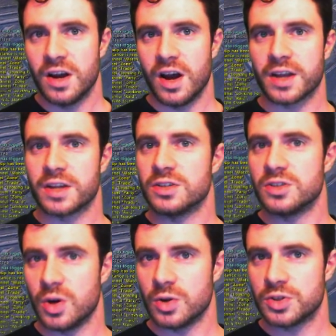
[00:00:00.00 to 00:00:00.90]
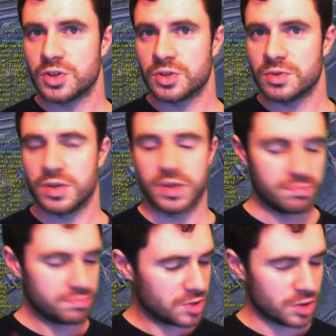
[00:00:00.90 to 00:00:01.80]
I can dodge, you can
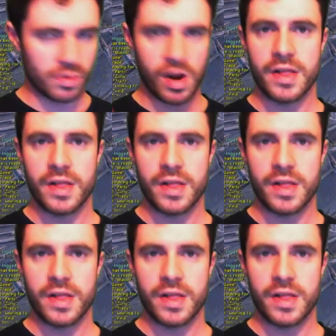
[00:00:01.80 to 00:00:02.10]
corral